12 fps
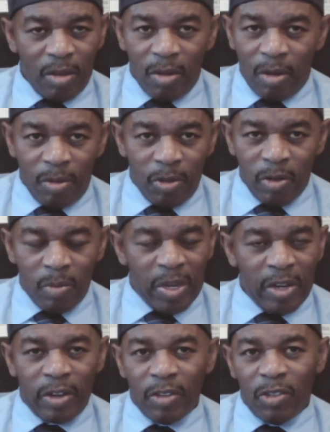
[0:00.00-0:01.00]
"You're
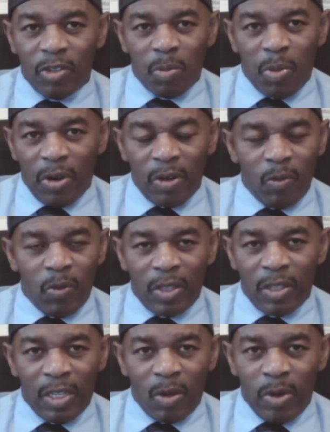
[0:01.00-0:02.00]
Americans, you're part of what
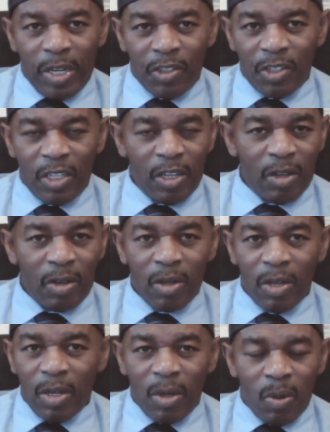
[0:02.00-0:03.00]
the equation here.
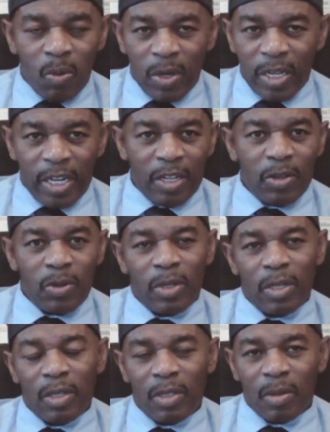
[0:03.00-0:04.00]
What can I do
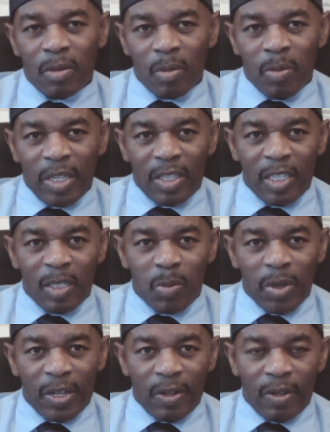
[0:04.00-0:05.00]
to make things
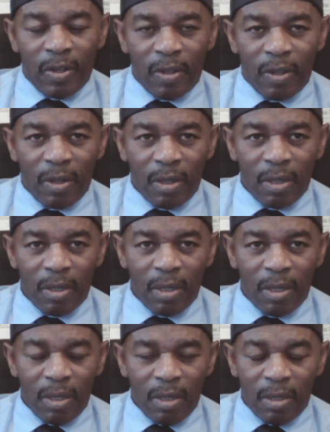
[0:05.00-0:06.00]
better?"
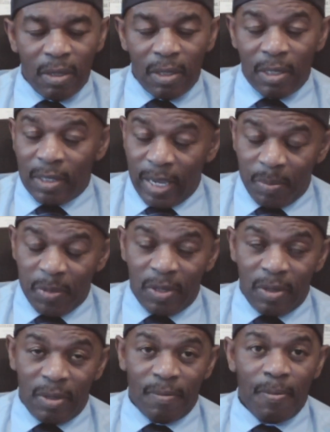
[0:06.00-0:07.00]
This happened.
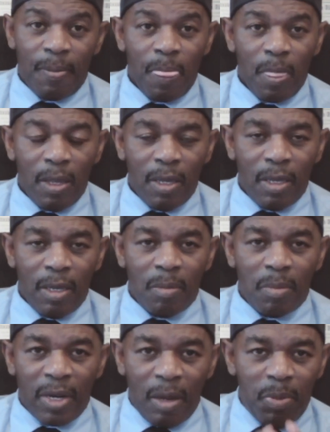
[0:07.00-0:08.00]
But
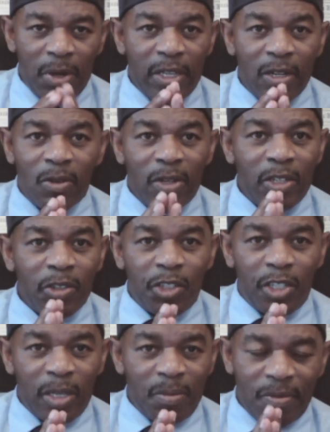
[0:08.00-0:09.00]
our political
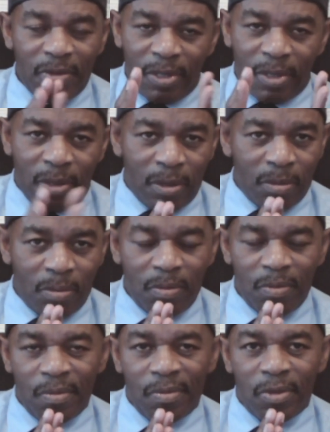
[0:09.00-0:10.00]
leadership,
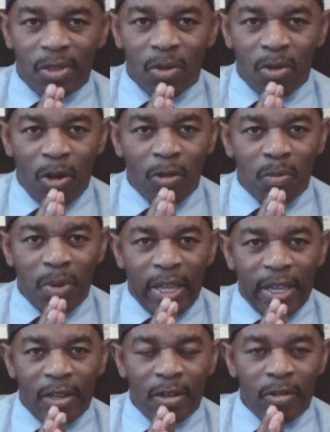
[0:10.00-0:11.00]
so-called Black
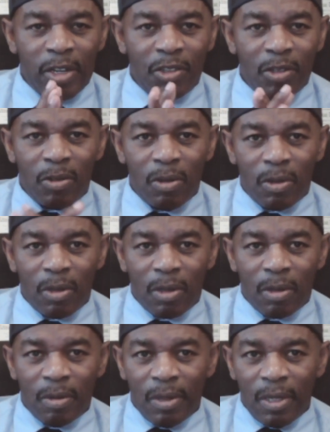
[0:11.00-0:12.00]
Congressional
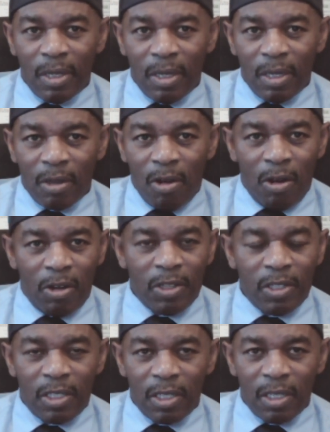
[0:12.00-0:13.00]
Caucus,